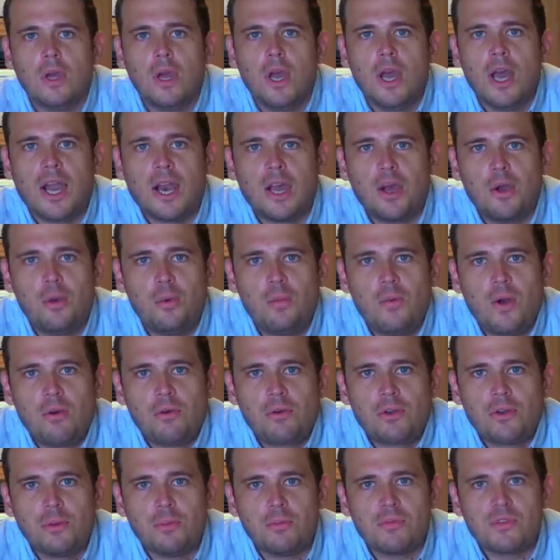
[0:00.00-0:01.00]
Hello and
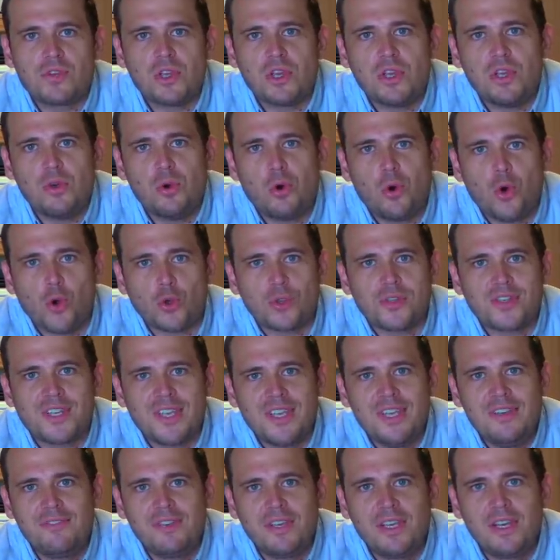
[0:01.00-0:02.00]
welcome to your
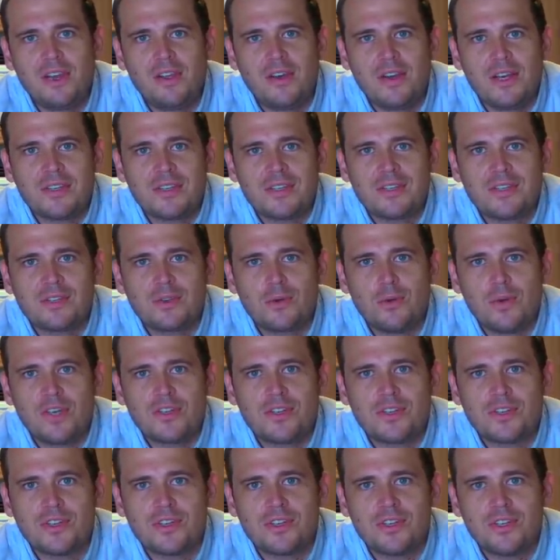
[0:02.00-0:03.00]
TV license
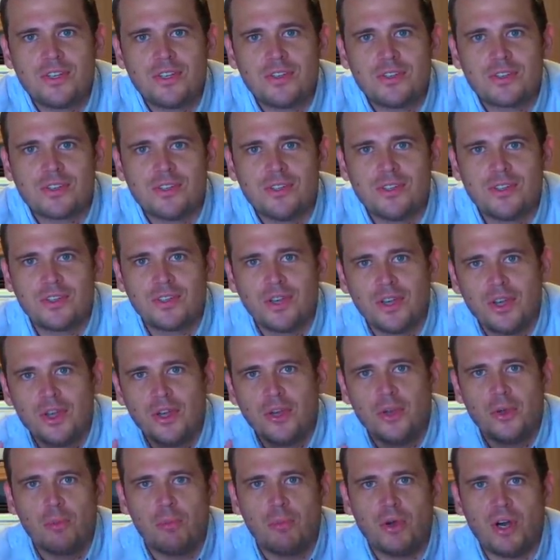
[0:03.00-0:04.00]
questions answered,
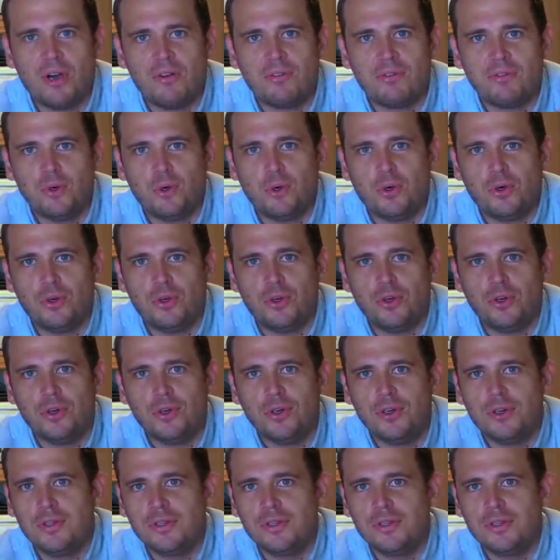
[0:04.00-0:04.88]
part 4.